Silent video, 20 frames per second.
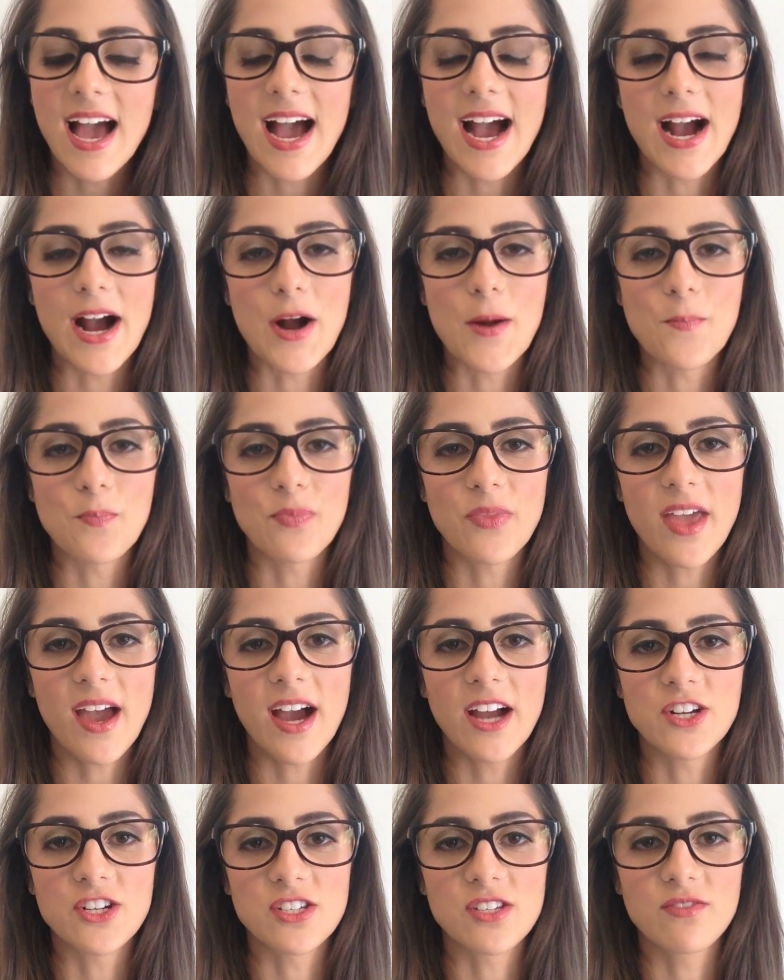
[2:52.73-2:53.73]

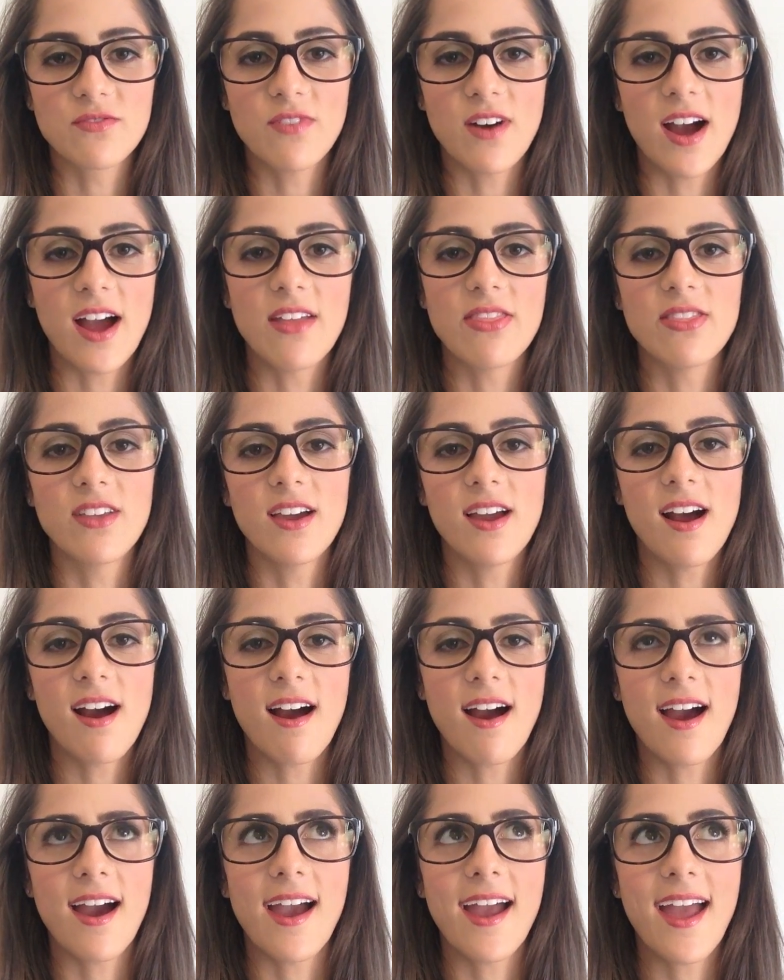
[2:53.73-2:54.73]
I just find that
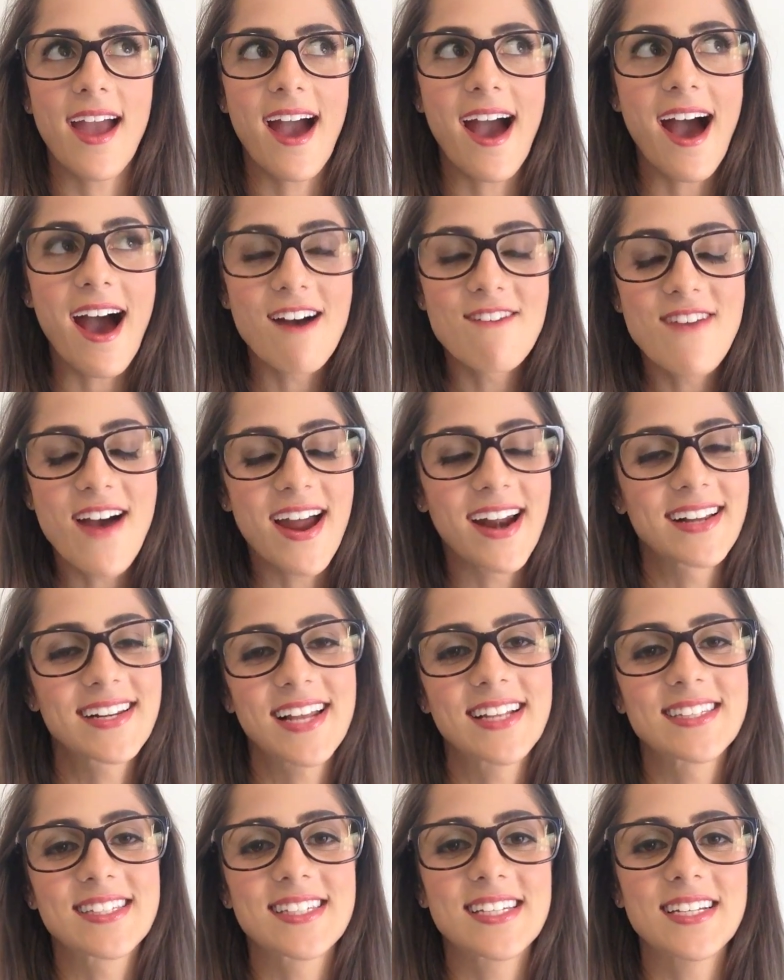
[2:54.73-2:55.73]
I have had a
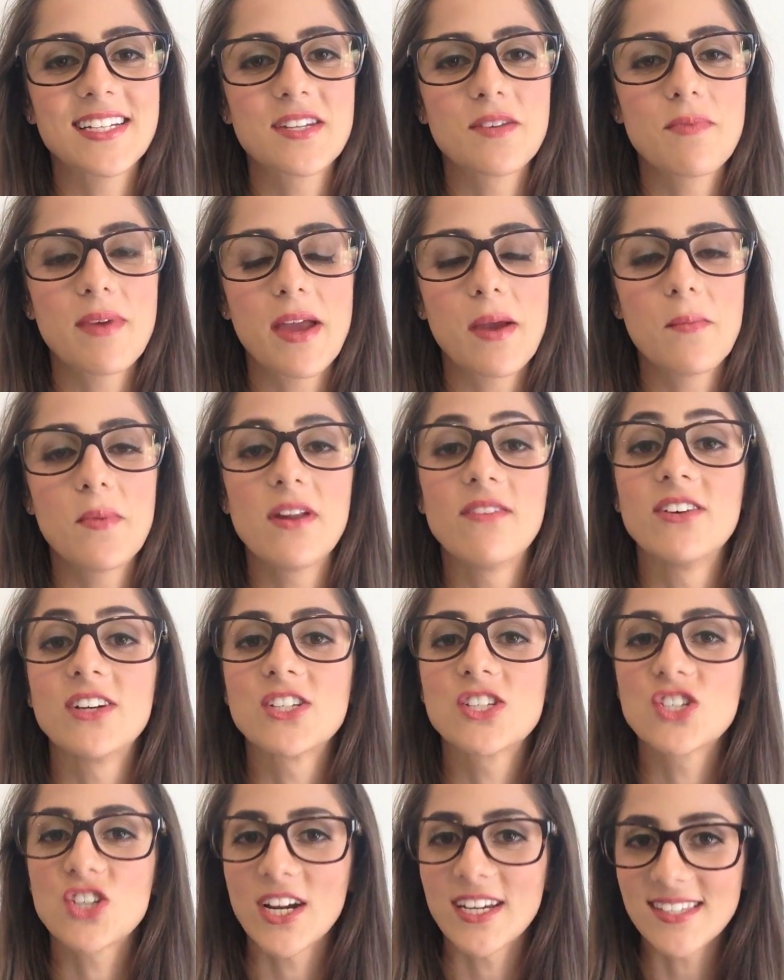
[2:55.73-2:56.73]
tendency to be a bit of a
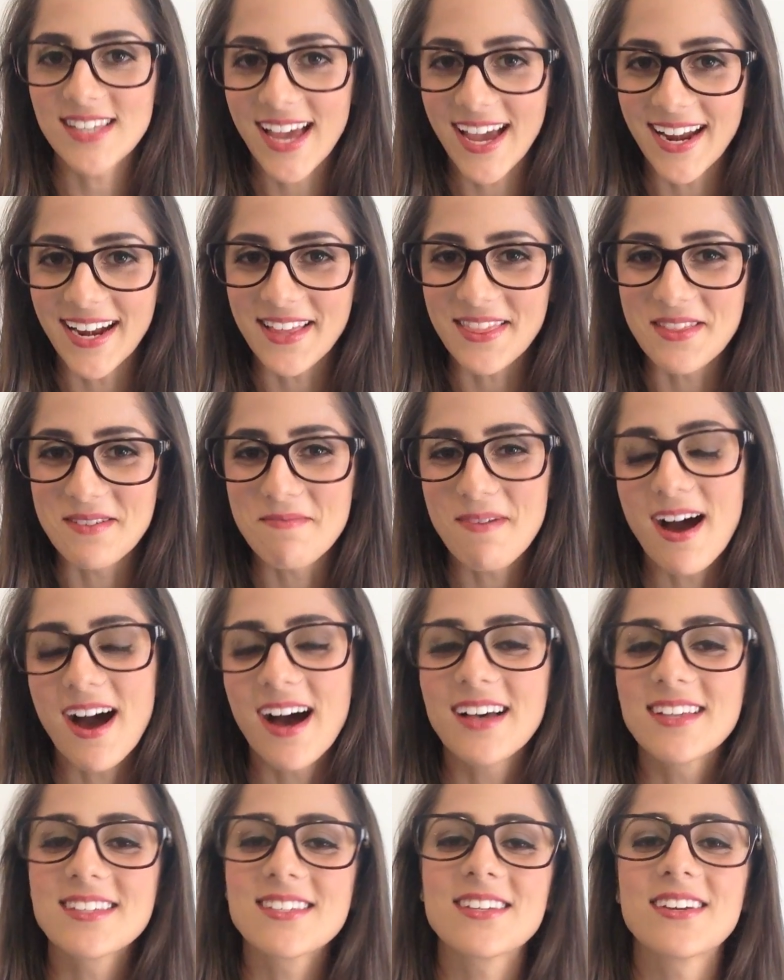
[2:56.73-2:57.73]
stress head in the
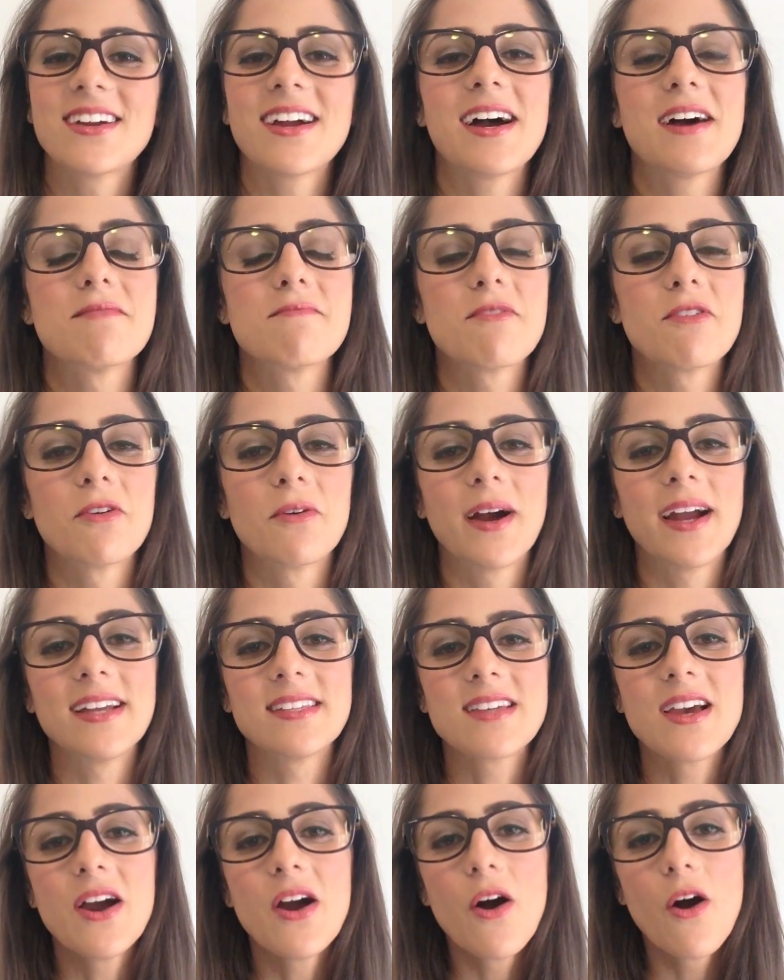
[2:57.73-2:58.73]
past, so I'm
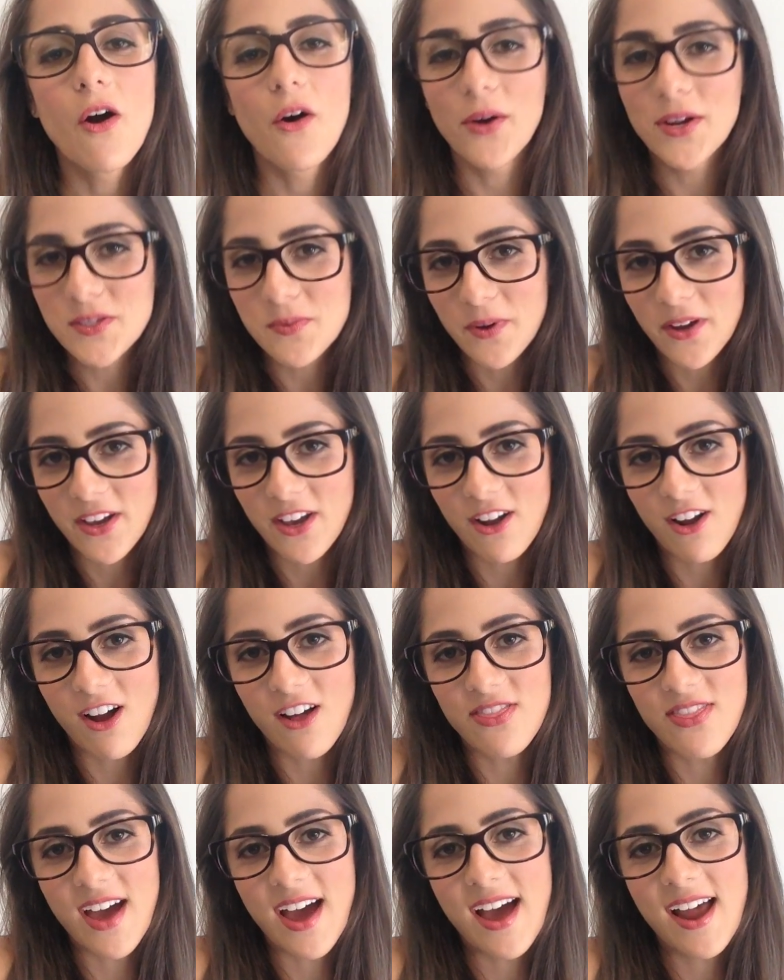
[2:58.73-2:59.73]
always working
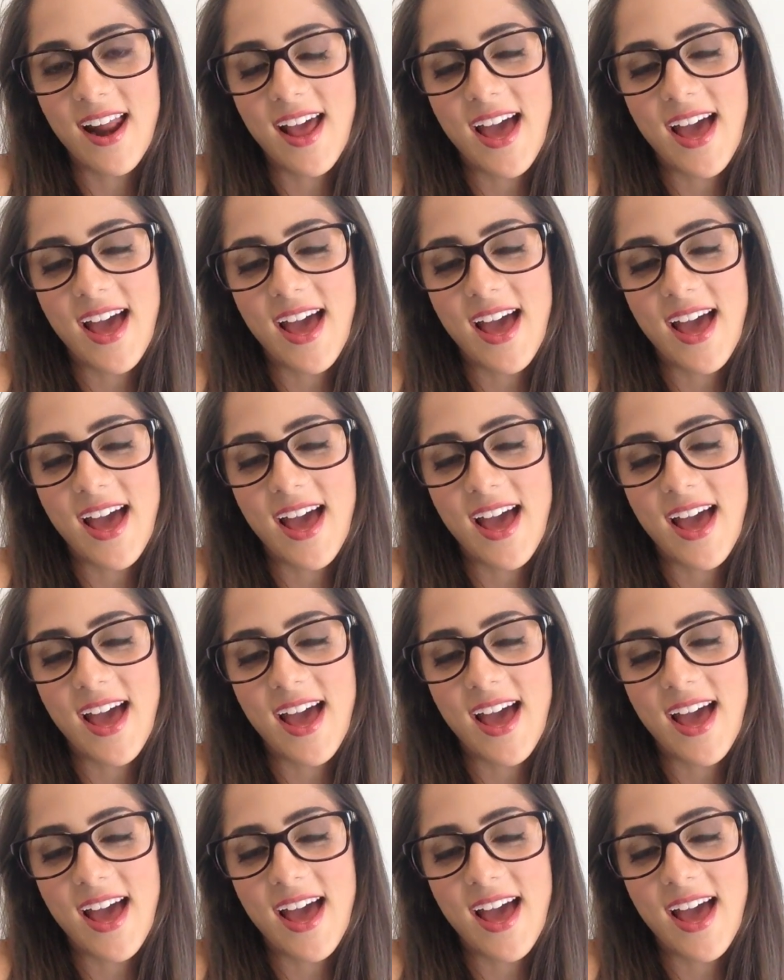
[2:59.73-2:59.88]
on that,